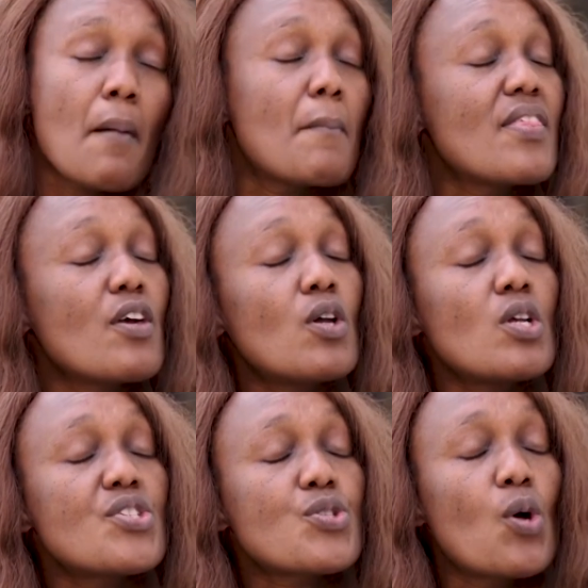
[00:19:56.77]
But they
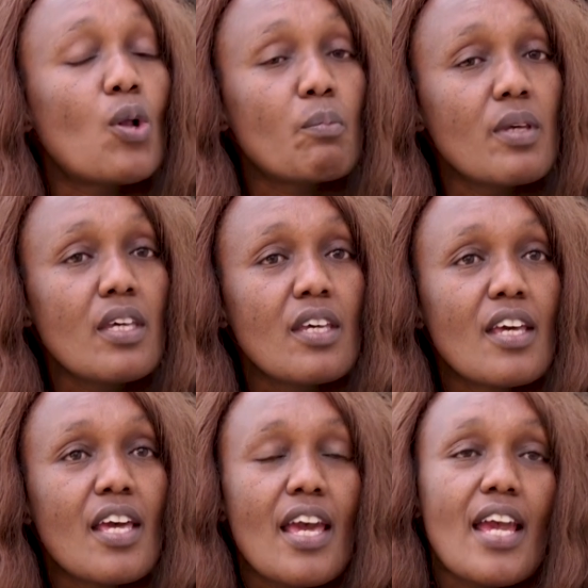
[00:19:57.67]
always call me
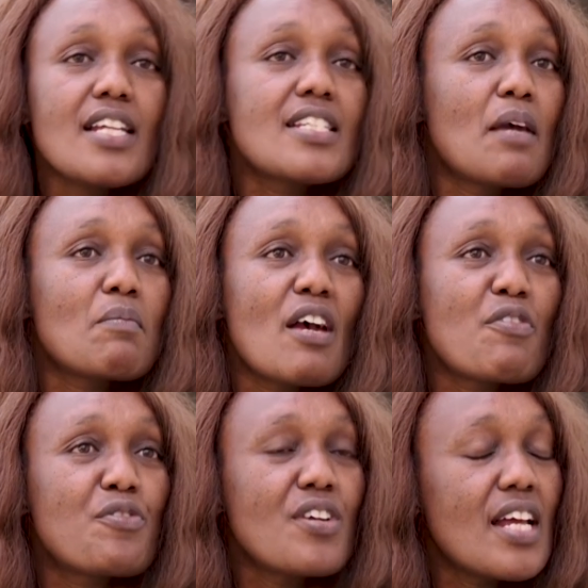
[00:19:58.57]
anytime they are
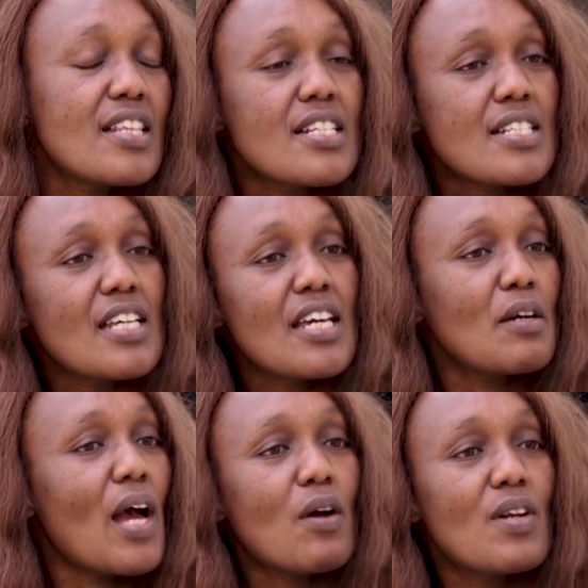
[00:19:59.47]
free, and they
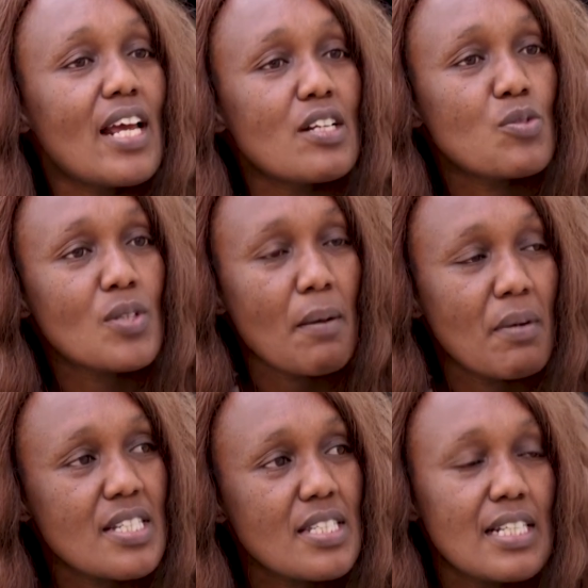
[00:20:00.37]
say, I'd like to come
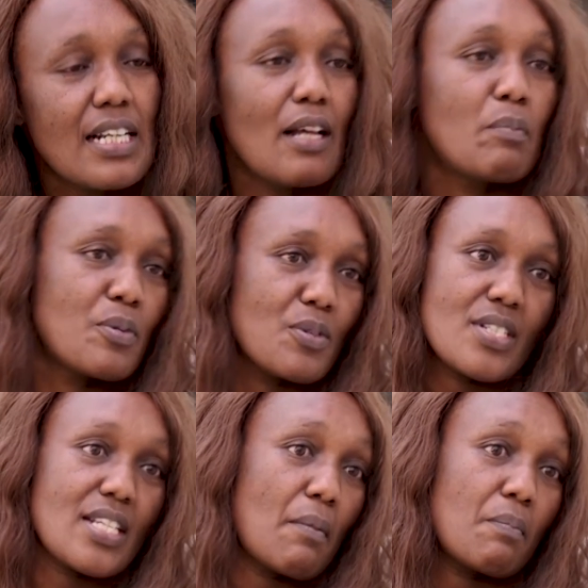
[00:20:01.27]
and still help you in
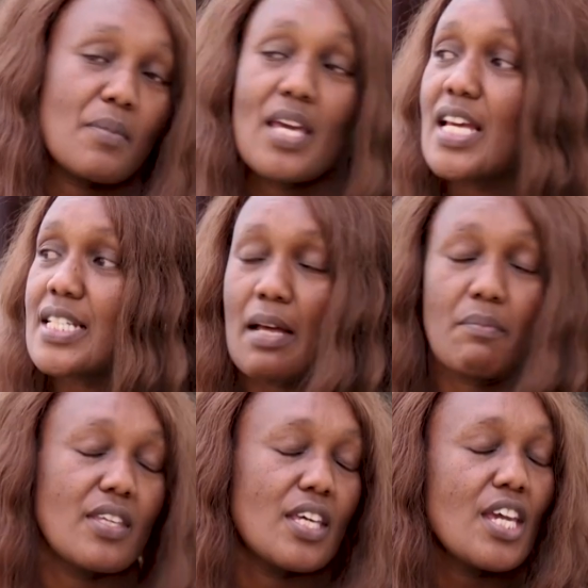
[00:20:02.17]
something